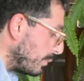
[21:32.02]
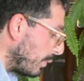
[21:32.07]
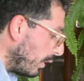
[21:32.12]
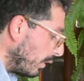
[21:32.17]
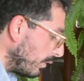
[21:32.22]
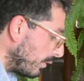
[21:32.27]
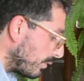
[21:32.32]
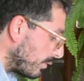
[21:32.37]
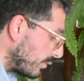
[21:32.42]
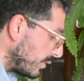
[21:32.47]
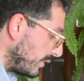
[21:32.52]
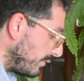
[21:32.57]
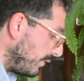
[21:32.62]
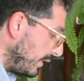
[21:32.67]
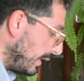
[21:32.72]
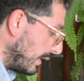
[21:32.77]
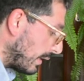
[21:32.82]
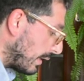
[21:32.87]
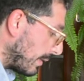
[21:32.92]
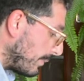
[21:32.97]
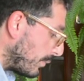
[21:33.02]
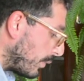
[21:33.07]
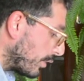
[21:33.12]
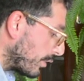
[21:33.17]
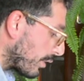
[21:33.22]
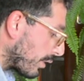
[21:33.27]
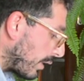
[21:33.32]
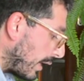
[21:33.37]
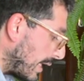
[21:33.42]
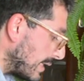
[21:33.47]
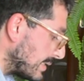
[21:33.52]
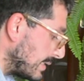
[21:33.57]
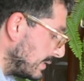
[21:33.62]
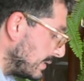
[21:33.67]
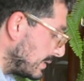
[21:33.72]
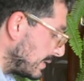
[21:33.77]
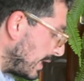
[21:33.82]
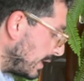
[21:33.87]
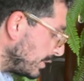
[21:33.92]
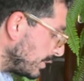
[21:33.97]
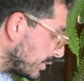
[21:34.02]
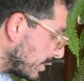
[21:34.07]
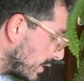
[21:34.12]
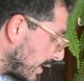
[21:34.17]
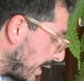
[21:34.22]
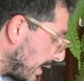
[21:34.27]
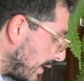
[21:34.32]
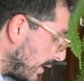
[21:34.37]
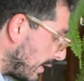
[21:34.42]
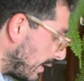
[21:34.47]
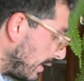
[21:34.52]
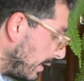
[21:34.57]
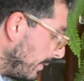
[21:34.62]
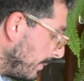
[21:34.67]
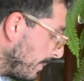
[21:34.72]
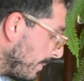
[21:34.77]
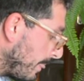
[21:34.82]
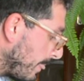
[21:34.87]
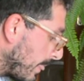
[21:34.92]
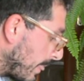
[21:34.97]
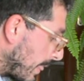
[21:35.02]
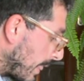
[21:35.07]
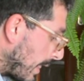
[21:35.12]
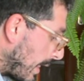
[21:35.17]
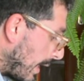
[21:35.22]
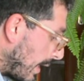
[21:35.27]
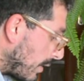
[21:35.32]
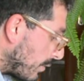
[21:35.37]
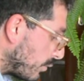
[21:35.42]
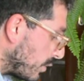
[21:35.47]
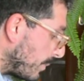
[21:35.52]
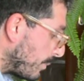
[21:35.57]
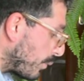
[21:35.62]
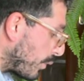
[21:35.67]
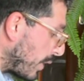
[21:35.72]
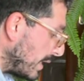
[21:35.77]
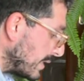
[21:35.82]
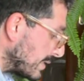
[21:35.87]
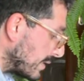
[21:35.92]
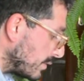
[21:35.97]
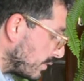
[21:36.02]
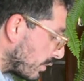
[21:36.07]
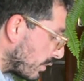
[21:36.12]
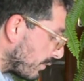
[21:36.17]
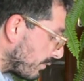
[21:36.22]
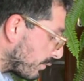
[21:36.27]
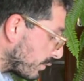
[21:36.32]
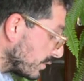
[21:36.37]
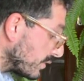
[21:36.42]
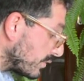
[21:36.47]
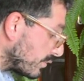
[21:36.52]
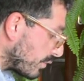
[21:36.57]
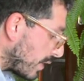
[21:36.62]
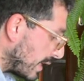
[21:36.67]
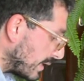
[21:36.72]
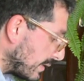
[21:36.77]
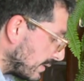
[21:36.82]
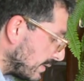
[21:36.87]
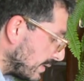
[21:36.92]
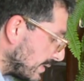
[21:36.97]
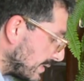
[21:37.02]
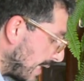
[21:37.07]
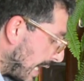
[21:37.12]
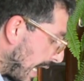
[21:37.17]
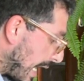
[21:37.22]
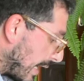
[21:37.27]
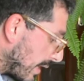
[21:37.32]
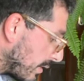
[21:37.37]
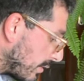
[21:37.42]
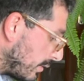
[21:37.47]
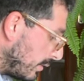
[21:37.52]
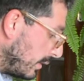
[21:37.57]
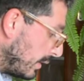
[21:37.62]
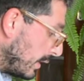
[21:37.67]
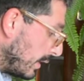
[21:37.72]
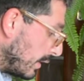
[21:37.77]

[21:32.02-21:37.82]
both reveal and more or less intentionally repressed or frustrated desire